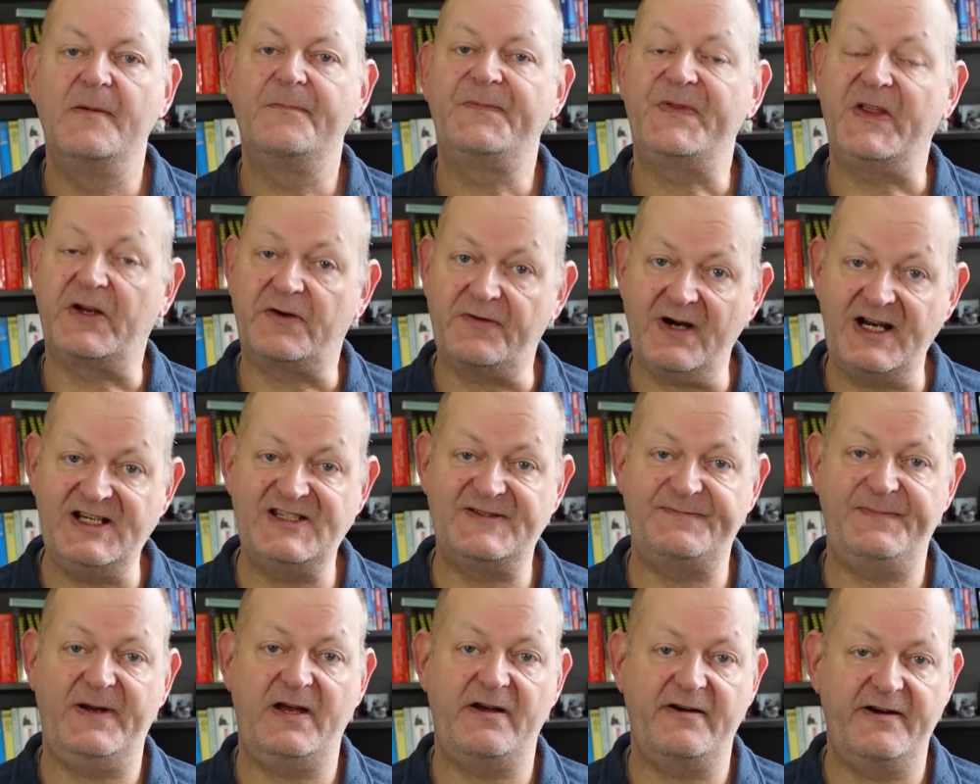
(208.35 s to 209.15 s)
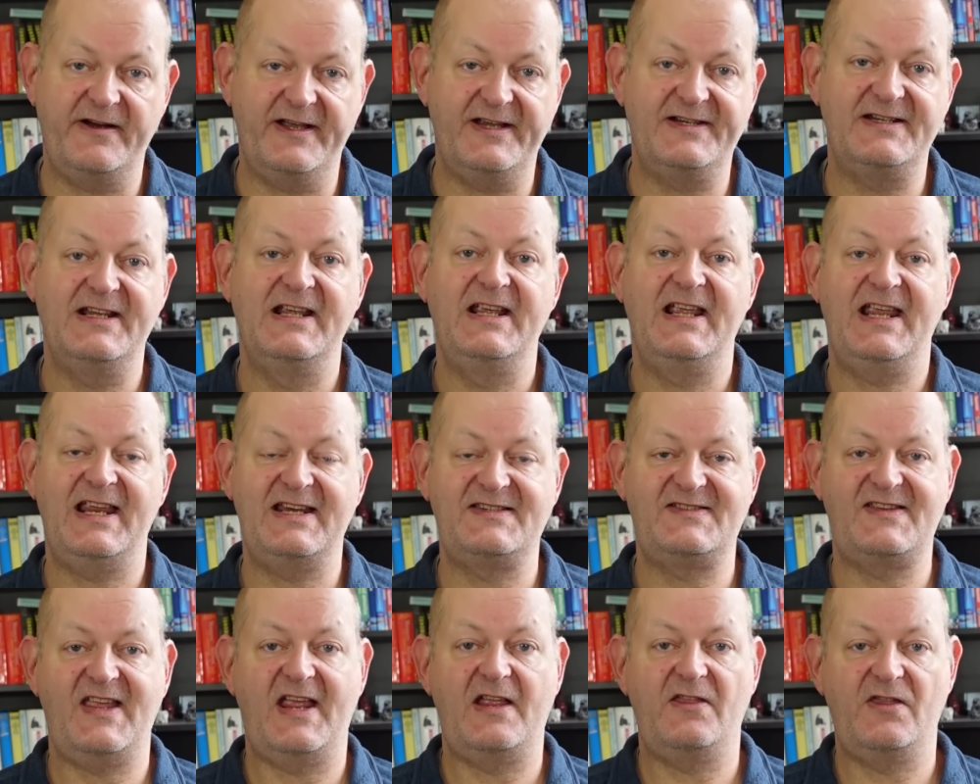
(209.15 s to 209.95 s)
The grace period
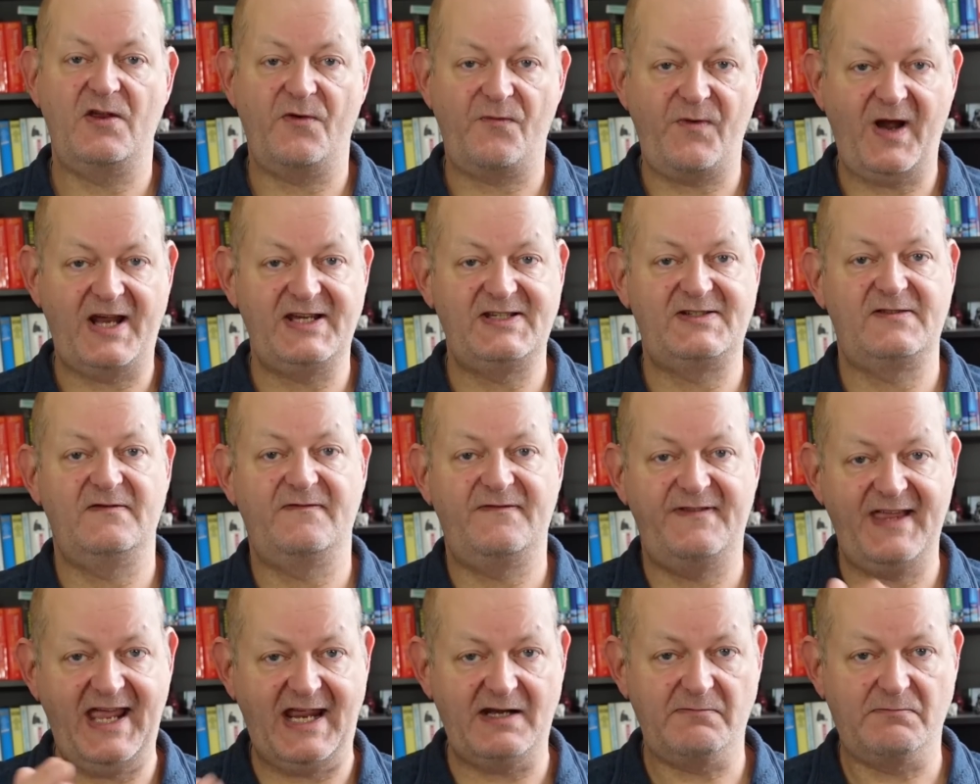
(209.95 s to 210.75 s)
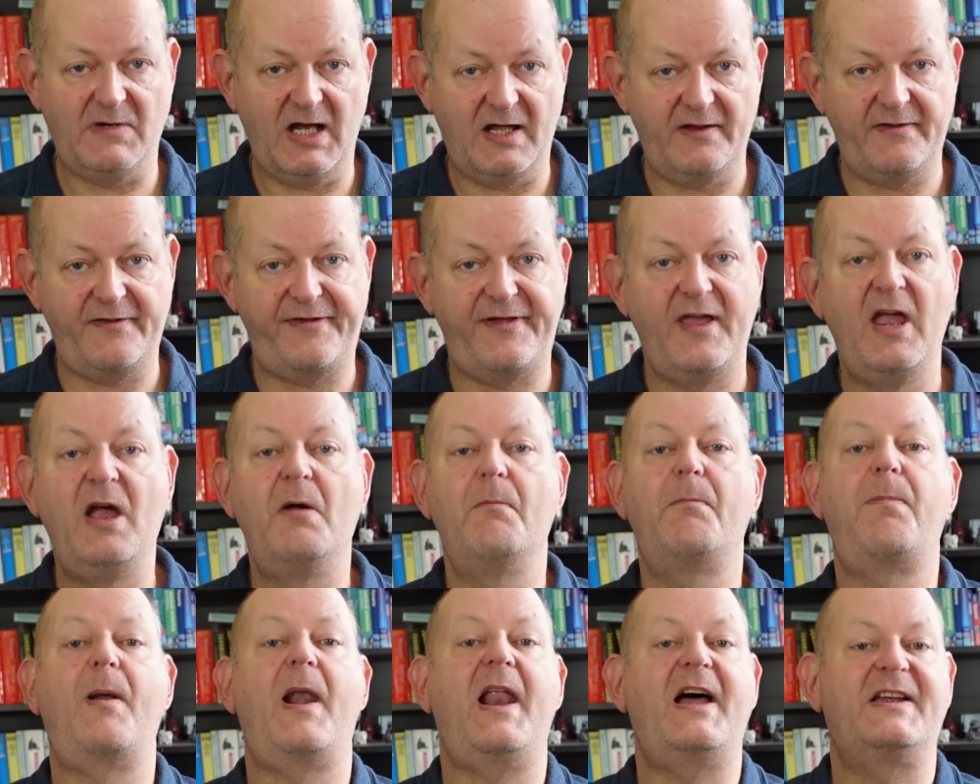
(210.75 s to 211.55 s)
is then the rest of that month
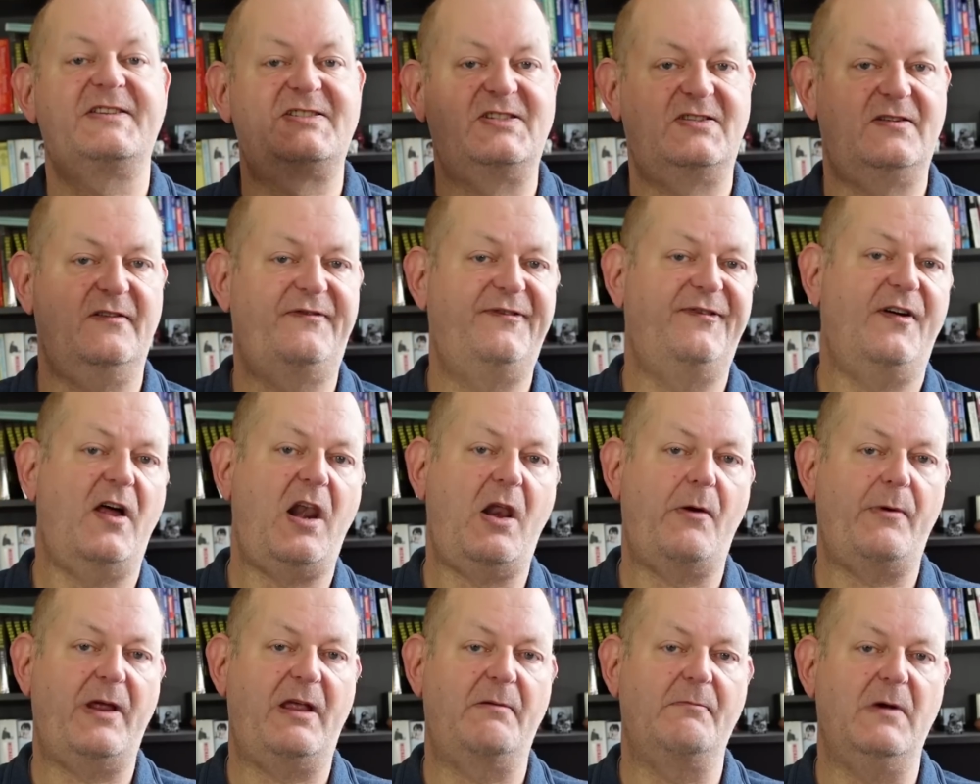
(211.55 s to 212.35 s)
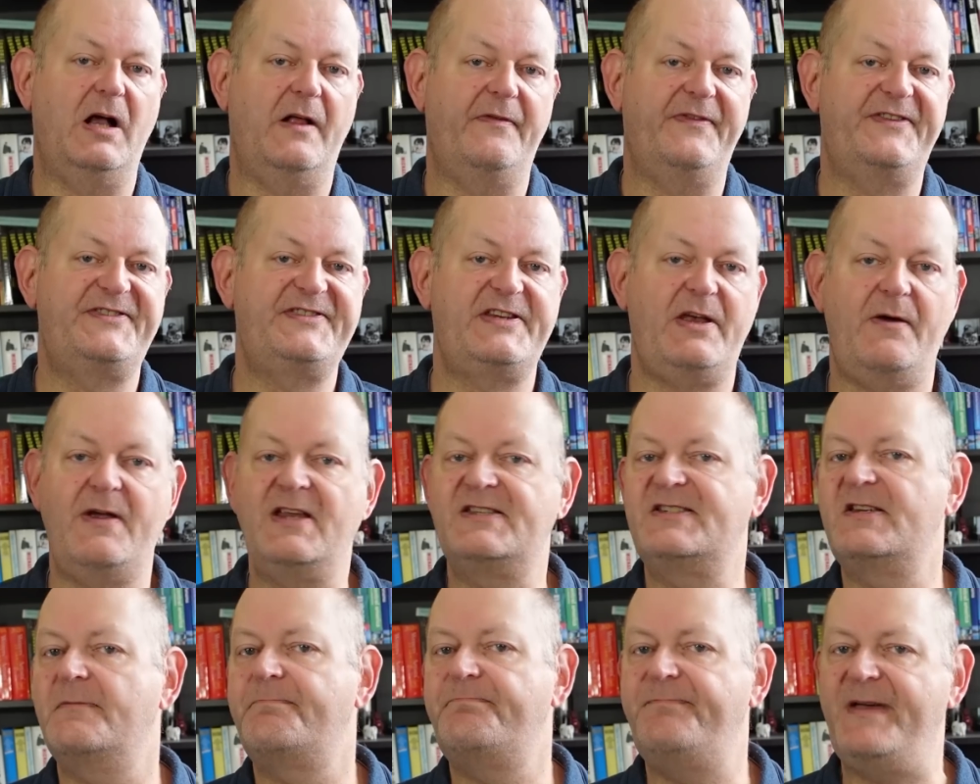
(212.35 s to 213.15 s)
plus the following month. So
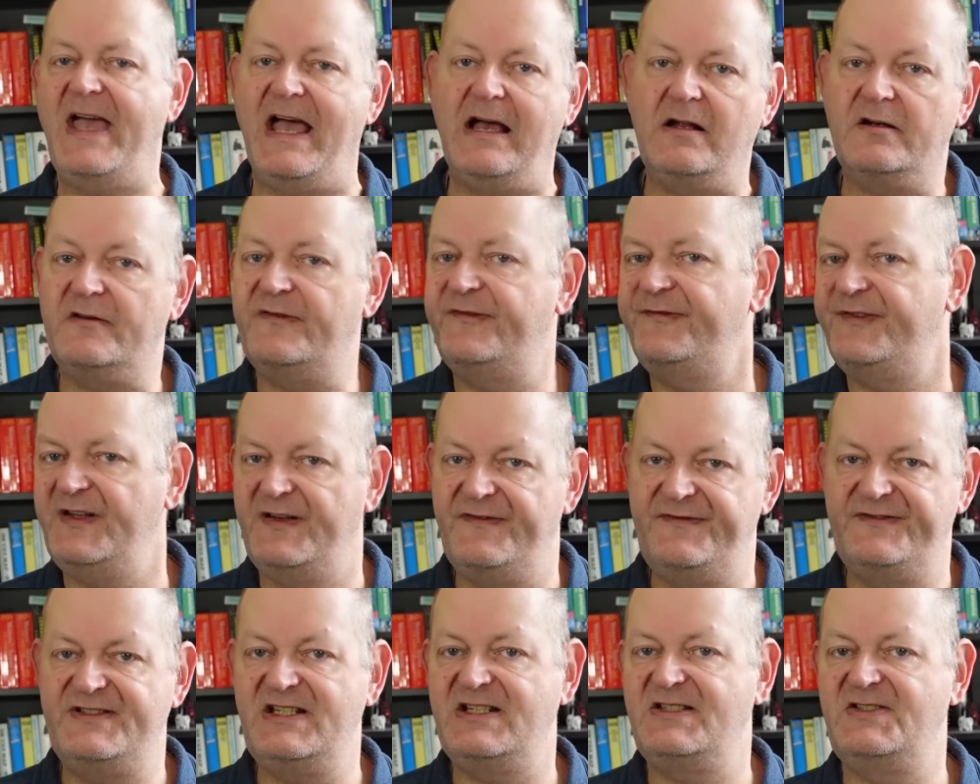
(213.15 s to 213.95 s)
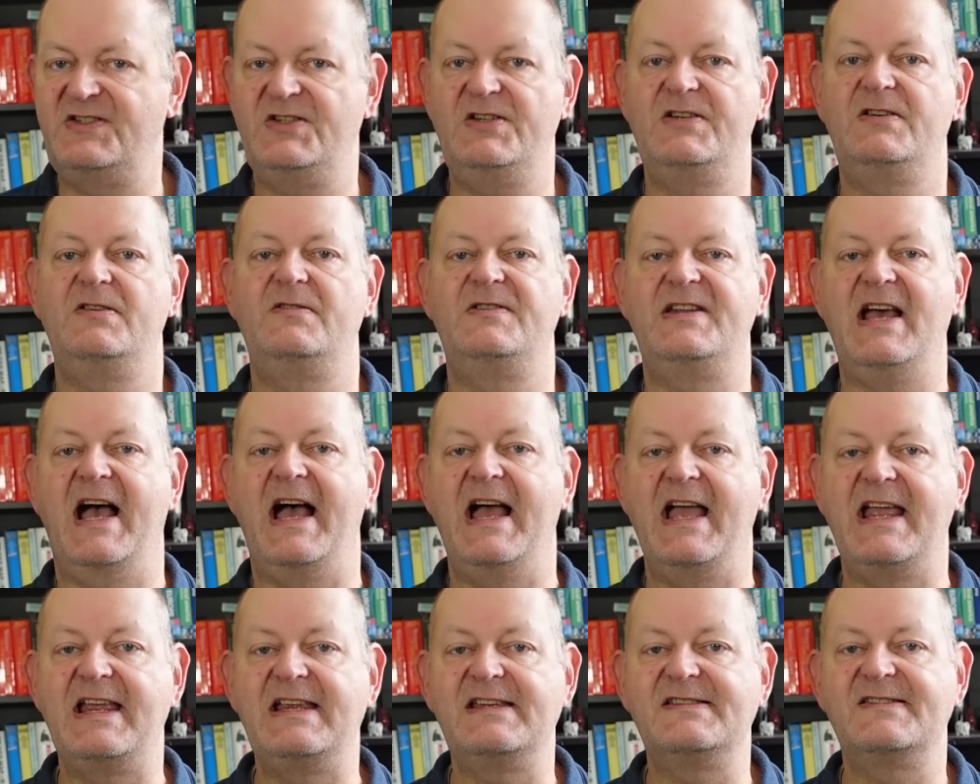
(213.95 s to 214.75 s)
it's about 52
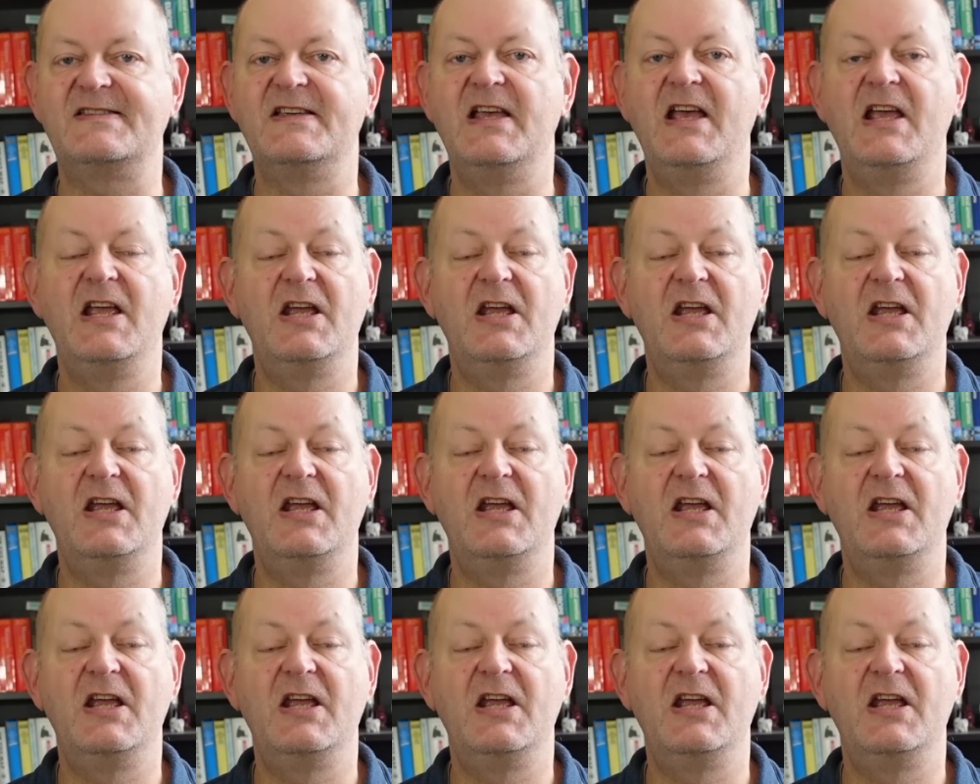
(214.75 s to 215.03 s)
days.